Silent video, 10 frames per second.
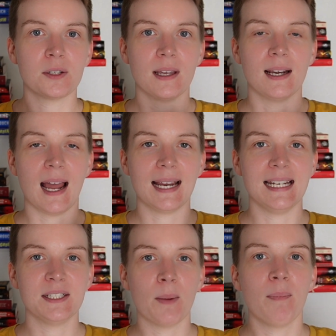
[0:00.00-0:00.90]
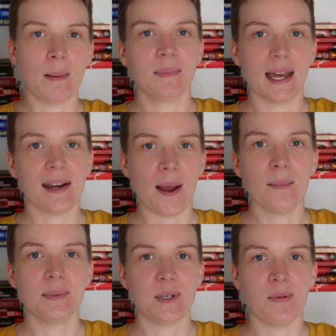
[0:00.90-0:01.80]
then I need to bump that
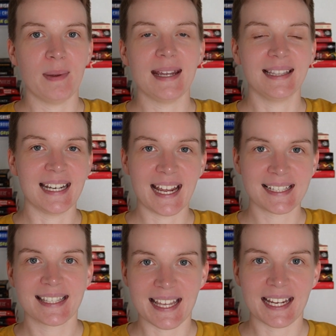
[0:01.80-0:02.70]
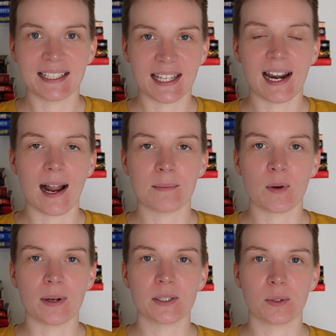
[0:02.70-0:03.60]
up to being the next thing that I'm
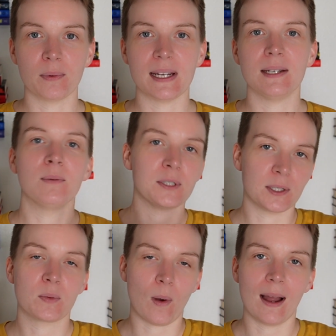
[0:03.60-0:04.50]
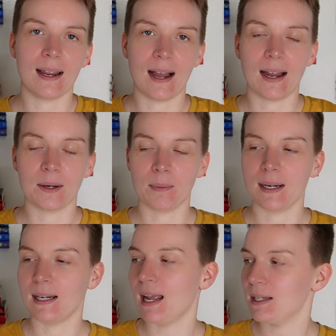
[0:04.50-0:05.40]
going to read, which is why I
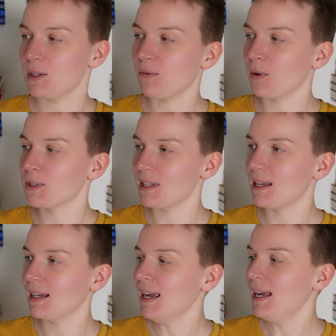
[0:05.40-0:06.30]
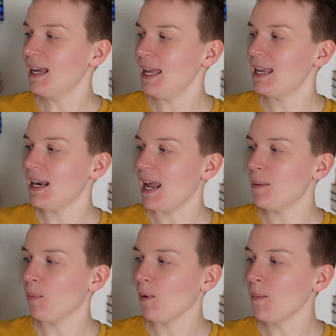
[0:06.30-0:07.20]
read it as the first thing in
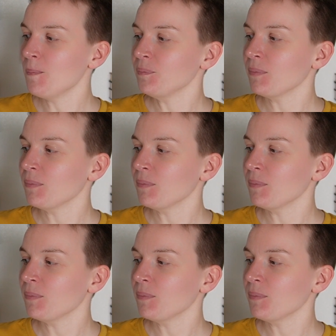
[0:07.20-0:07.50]
April.